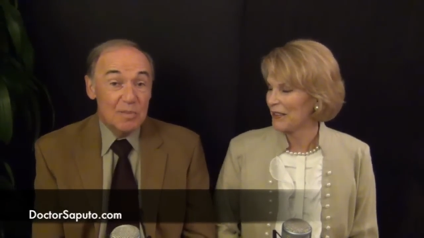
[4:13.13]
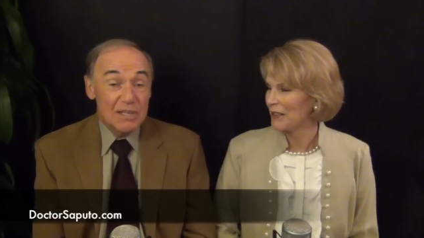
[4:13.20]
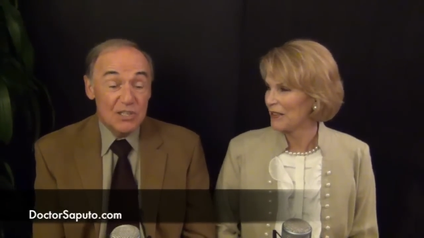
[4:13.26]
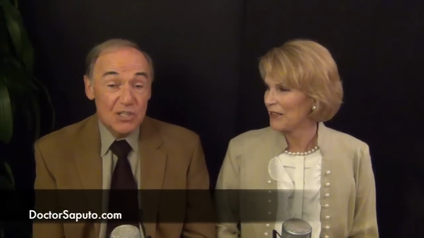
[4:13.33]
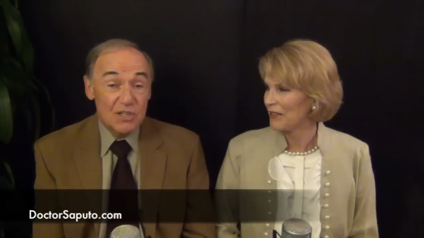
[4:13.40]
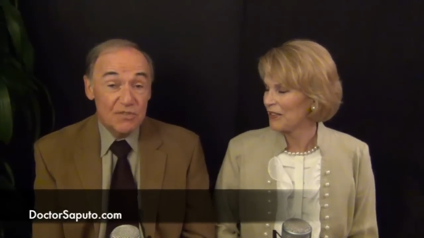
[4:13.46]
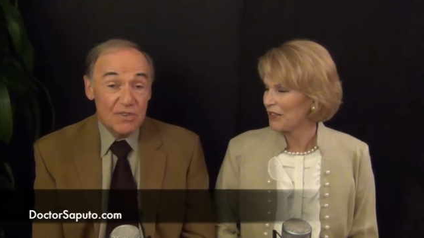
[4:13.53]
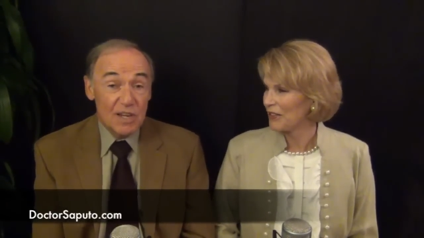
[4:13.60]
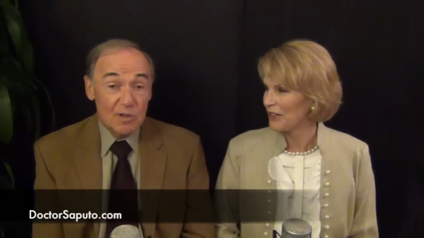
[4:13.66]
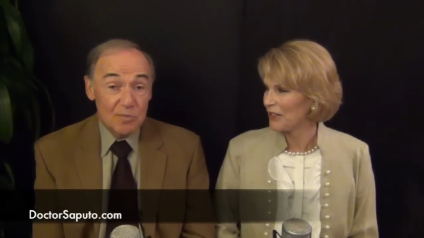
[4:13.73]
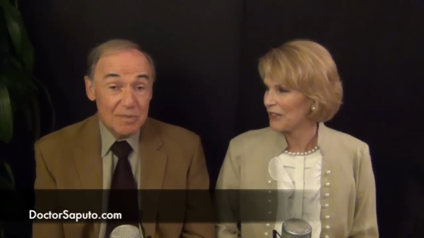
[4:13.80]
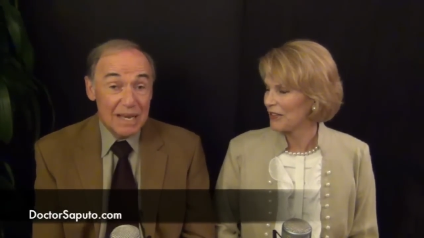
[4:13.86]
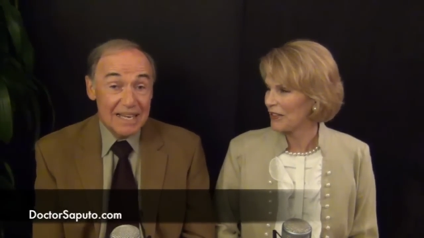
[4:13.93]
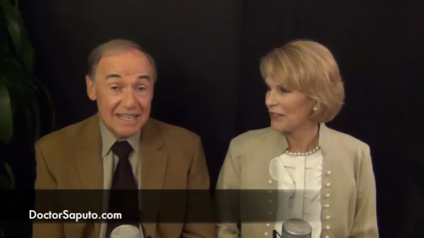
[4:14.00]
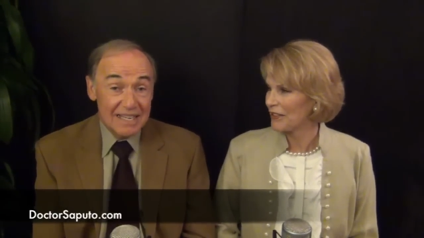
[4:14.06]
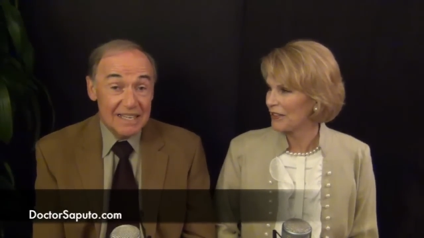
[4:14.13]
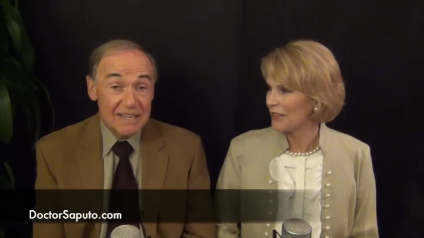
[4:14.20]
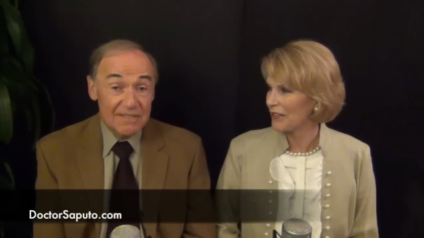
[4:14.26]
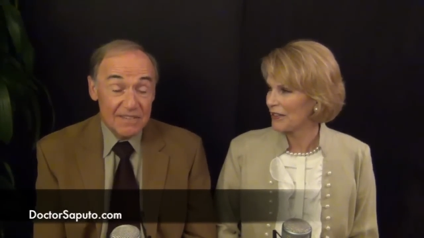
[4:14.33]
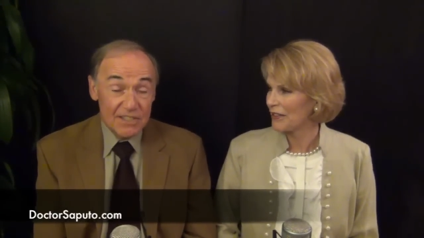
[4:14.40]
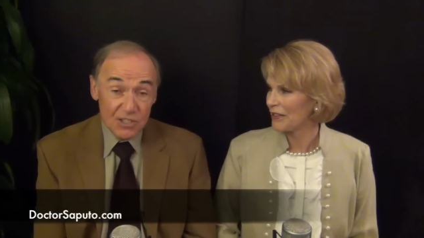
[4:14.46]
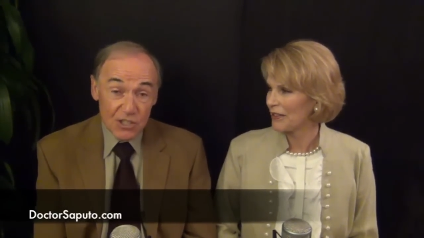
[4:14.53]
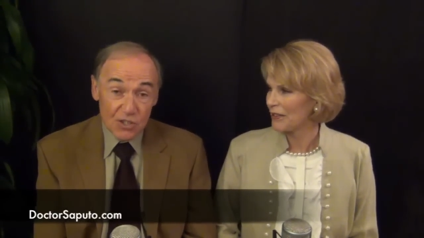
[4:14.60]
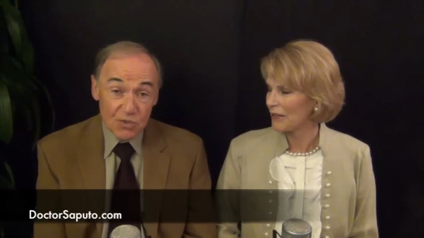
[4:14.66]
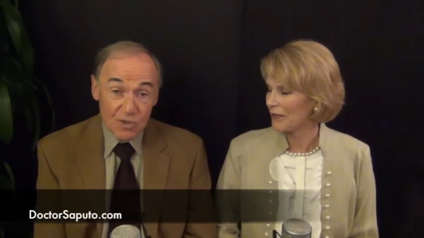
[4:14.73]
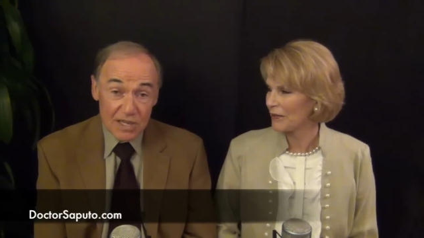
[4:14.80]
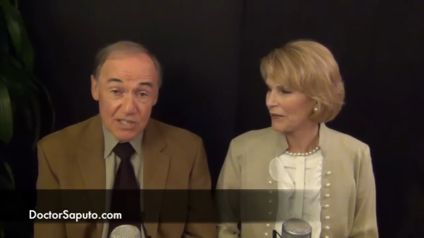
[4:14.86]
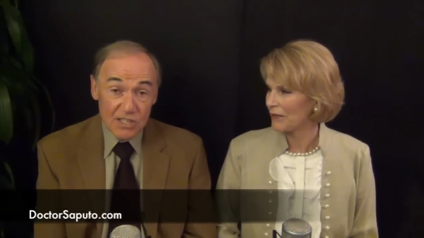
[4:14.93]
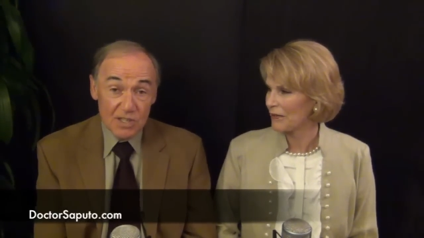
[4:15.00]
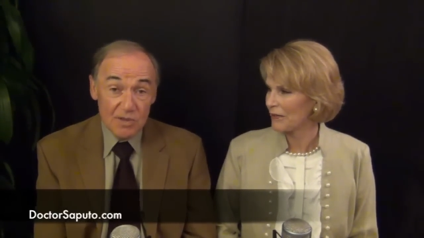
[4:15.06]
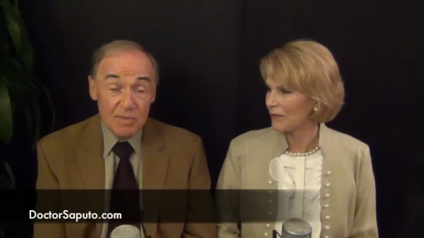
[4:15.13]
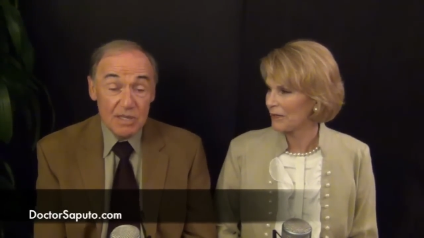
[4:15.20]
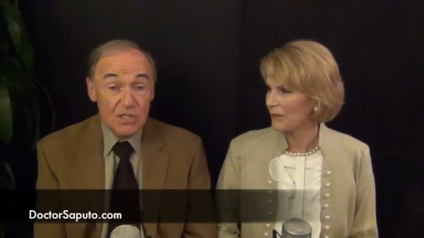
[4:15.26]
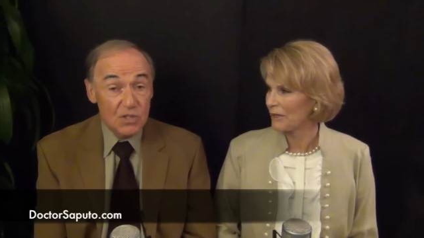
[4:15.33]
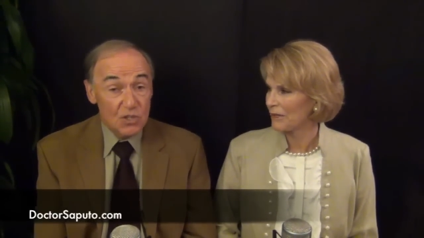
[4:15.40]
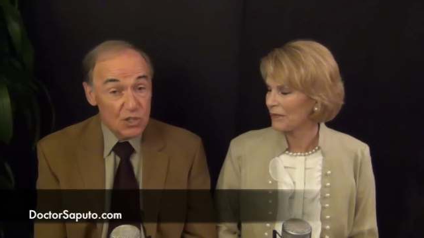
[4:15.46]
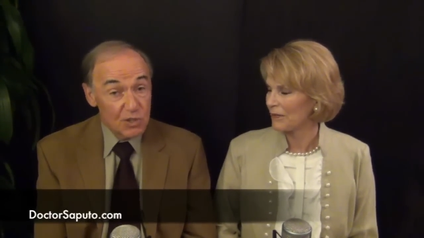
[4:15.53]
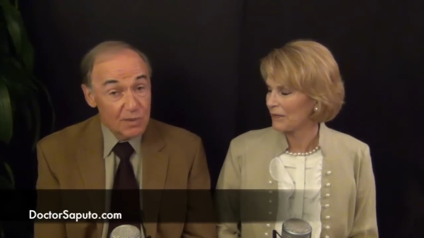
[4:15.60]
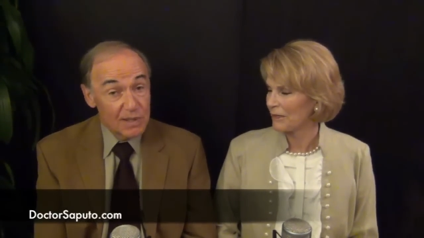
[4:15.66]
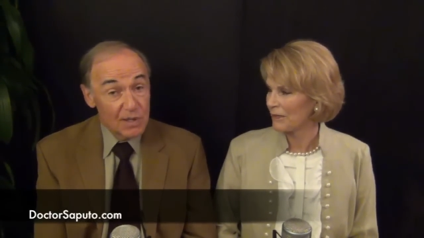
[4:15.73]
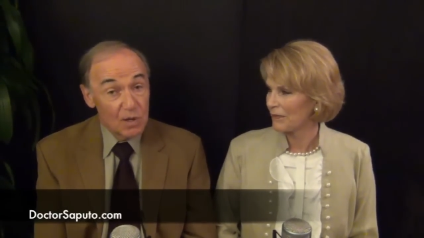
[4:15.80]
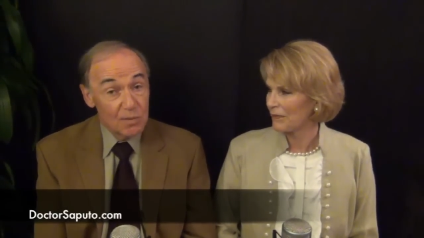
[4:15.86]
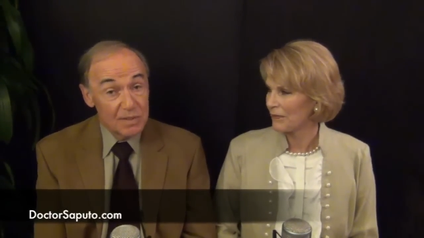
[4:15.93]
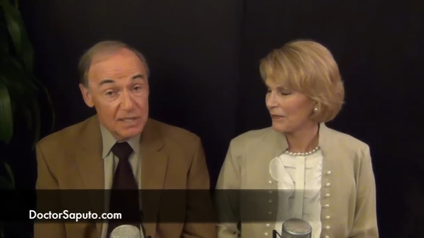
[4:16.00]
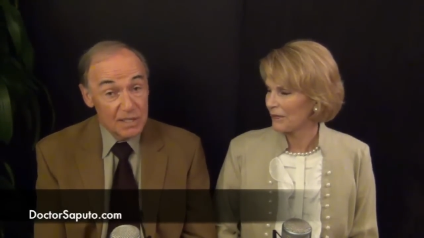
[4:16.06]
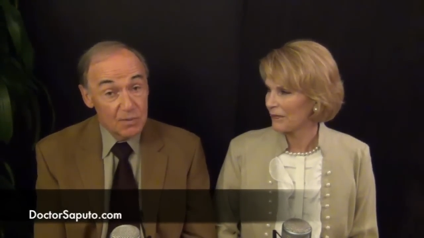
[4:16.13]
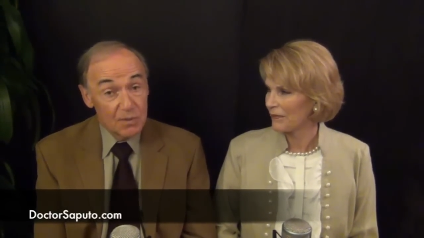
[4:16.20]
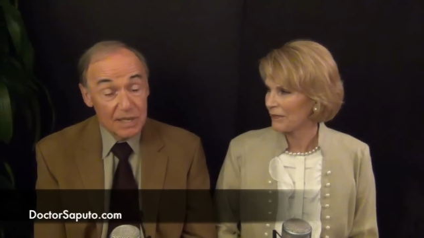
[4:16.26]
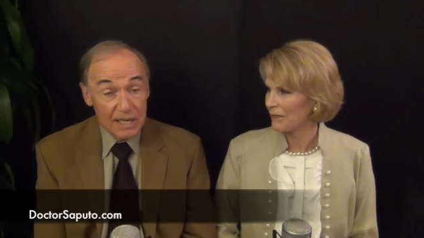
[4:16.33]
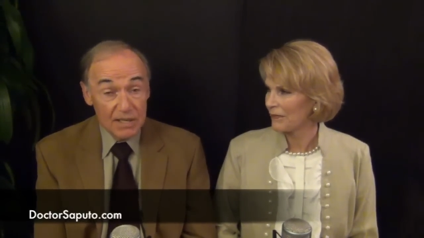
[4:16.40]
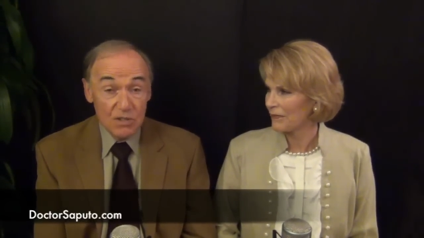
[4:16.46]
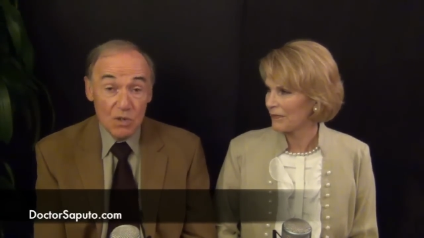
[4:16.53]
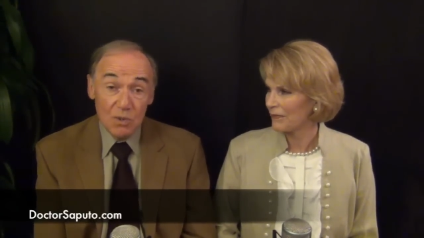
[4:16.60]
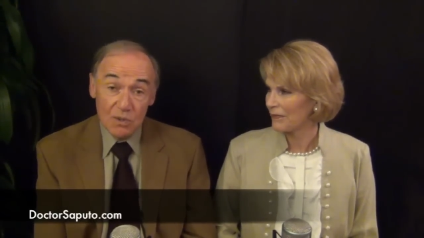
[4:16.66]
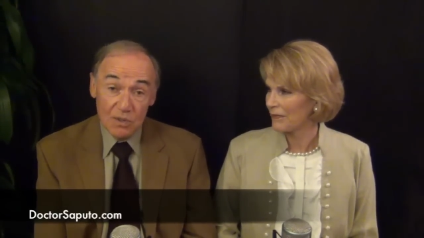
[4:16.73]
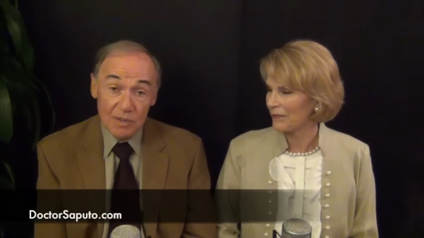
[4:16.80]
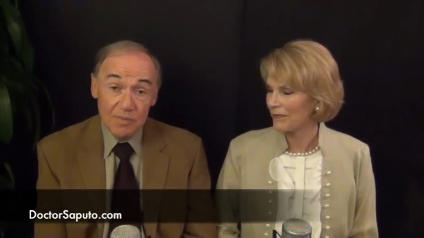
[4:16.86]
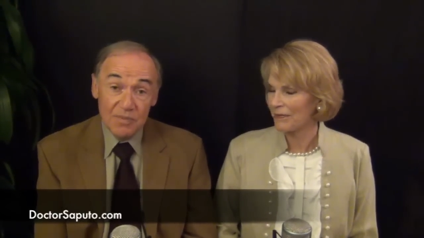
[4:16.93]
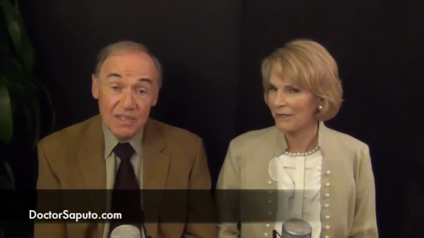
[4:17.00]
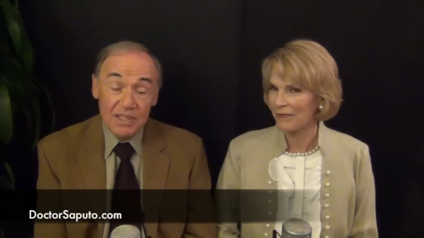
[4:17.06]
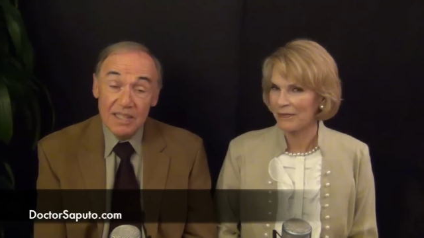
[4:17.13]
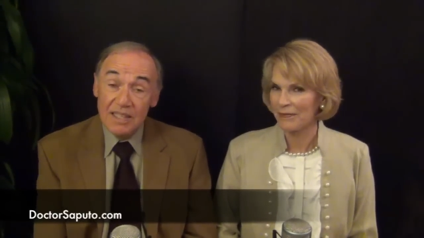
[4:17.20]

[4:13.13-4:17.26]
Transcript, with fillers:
Speaker 1: But she felt bad enough and she trusted me, so she went home and did what I told her.